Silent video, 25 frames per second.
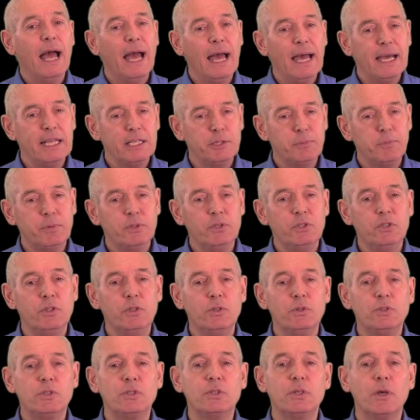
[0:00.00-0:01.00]
and
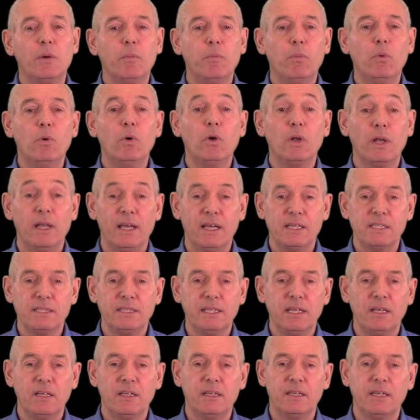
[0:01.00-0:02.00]
produce more
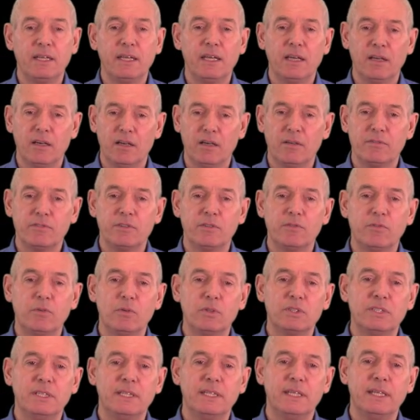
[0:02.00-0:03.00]
lasting learning after
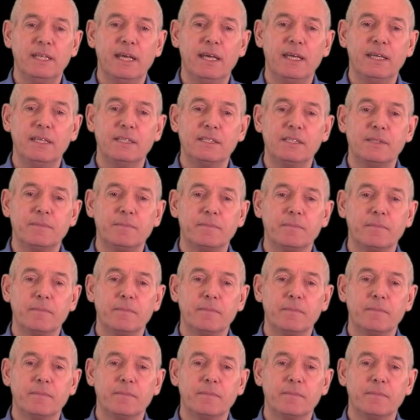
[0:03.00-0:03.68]
14 days.